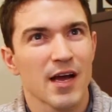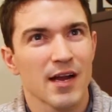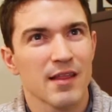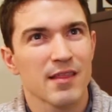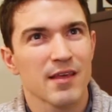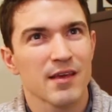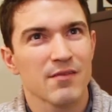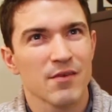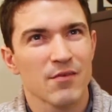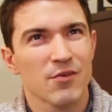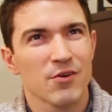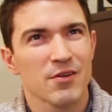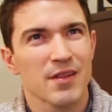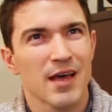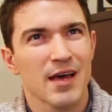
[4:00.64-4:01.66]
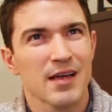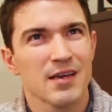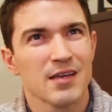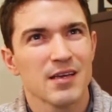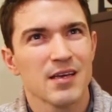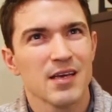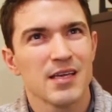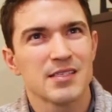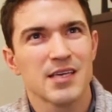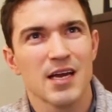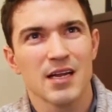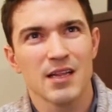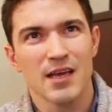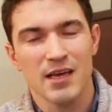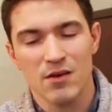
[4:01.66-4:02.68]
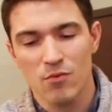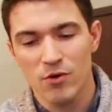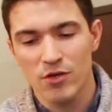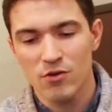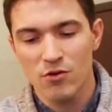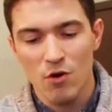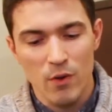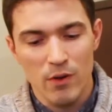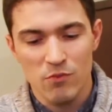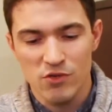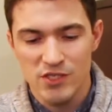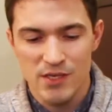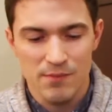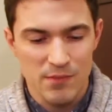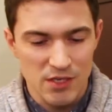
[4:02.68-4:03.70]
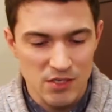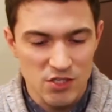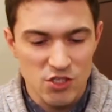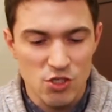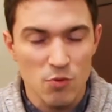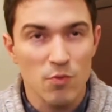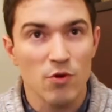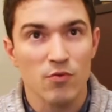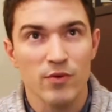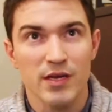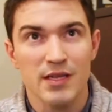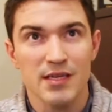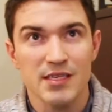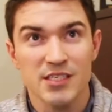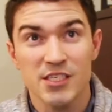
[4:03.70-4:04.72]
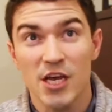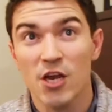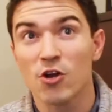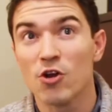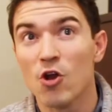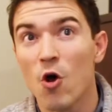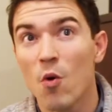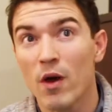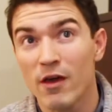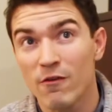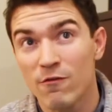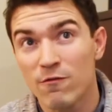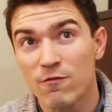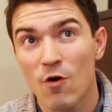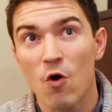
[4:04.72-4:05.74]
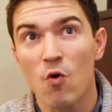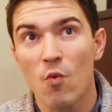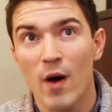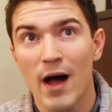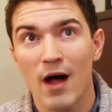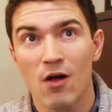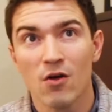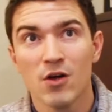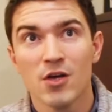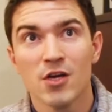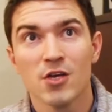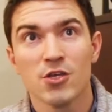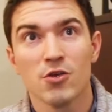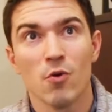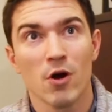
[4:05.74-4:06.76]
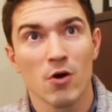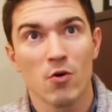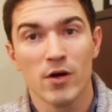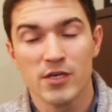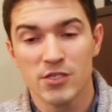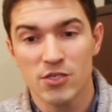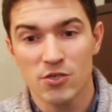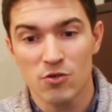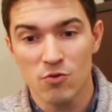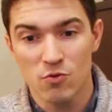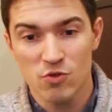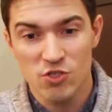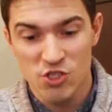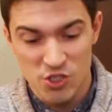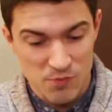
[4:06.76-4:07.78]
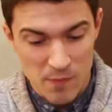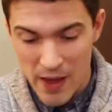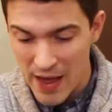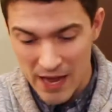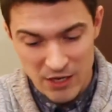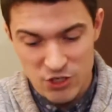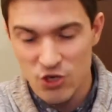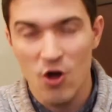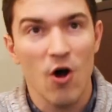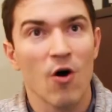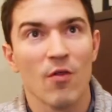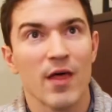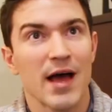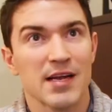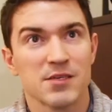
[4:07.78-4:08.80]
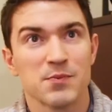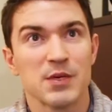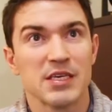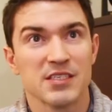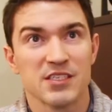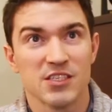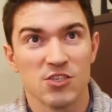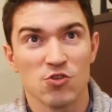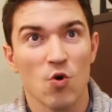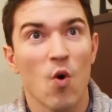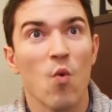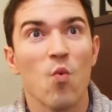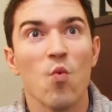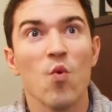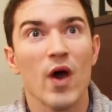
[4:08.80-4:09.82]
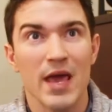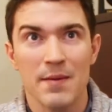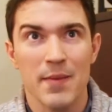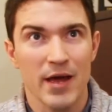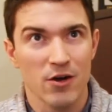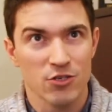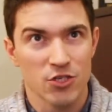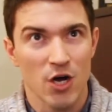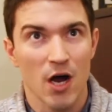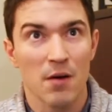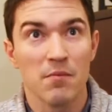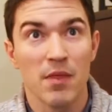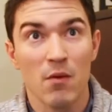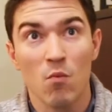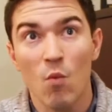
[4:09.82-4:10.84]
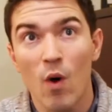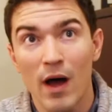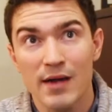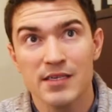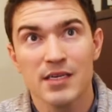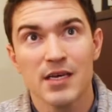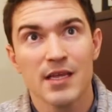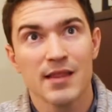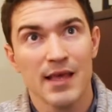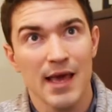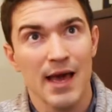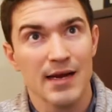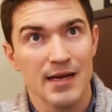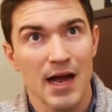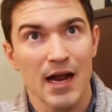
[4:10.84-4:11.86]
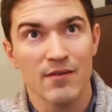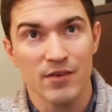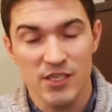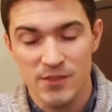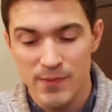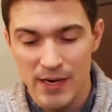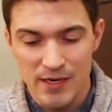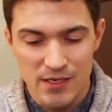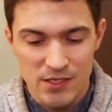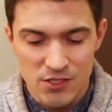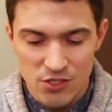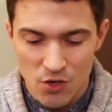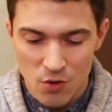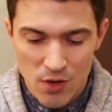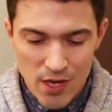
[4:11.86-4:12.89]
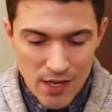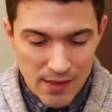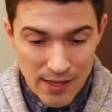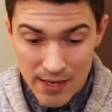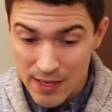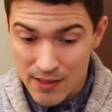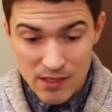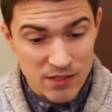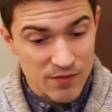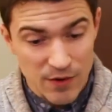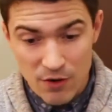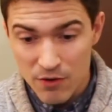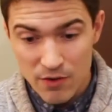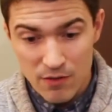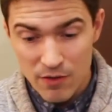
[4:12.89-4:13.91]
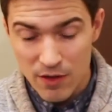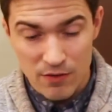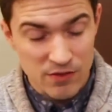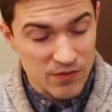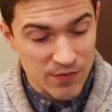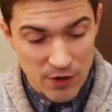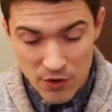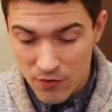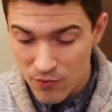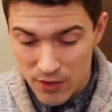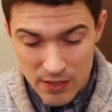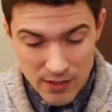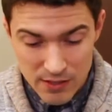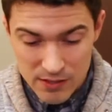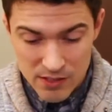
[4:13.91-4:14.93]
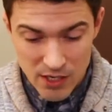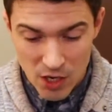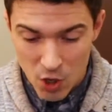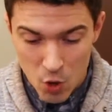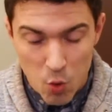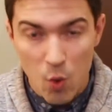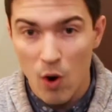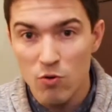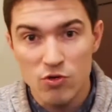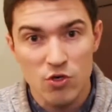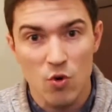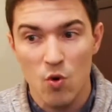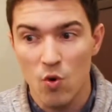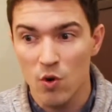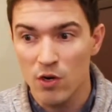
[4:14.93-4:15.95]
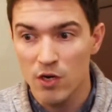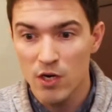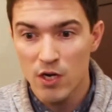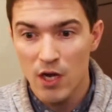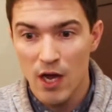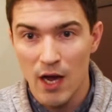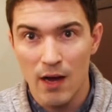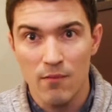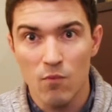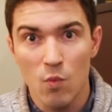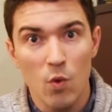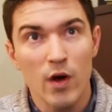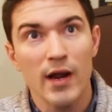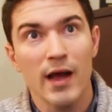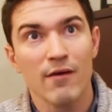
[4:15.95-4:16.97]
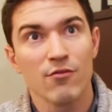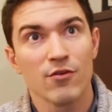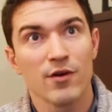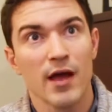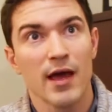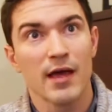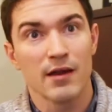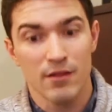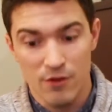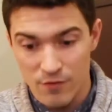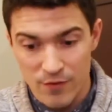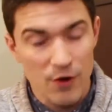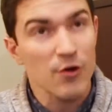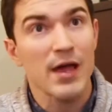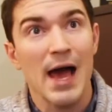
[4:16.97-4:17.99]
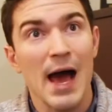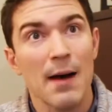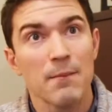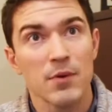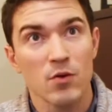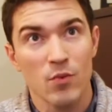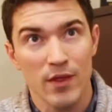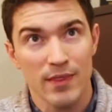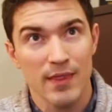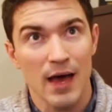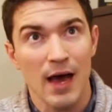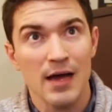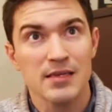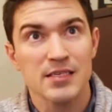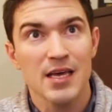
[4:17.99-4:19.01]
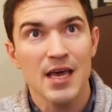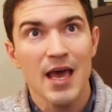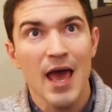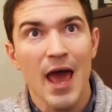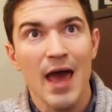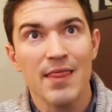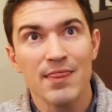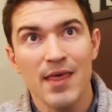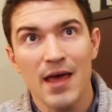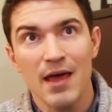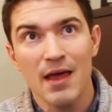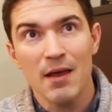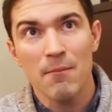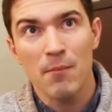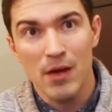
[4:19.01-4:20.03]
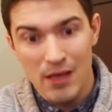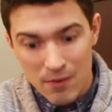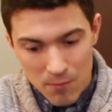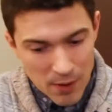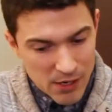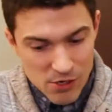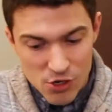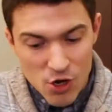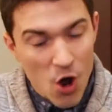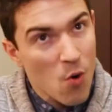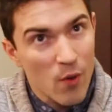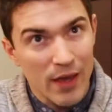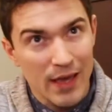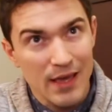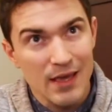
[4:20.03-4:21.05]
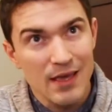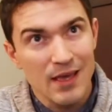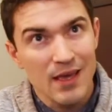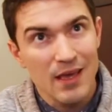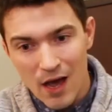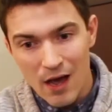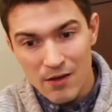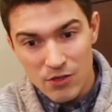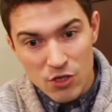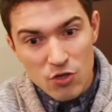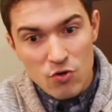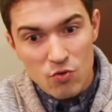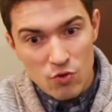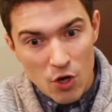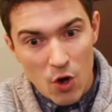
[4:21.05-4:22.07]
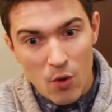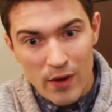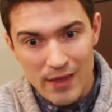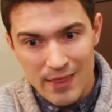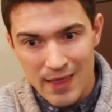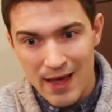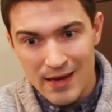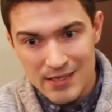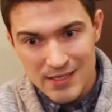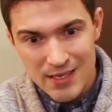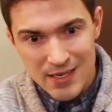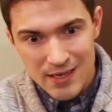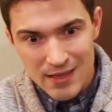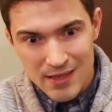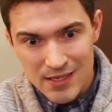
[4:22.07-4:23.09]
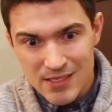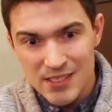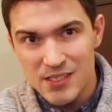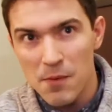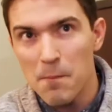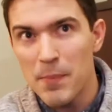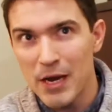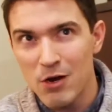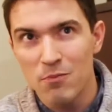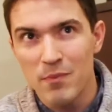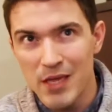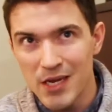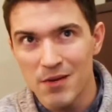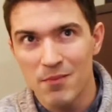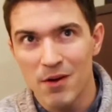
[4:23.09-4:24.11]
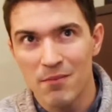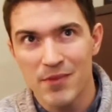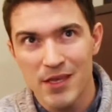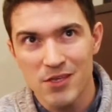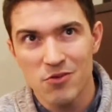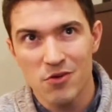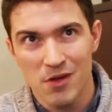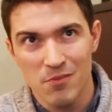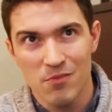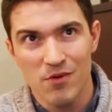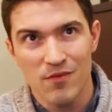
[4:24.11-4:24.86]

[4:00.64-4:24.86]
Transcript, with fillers: kind of thing. Have you ever heard that? It's kind of like where you go in with something super realistic, knowing full well you are going to smash all that to pieces and do a way better job than what right. they had kind of expected. Right. So they get this very this very realistic quote or um, whatever, and they're very happy with that. And that, but but knowing uh, you knowing that this is the bare minimum that you can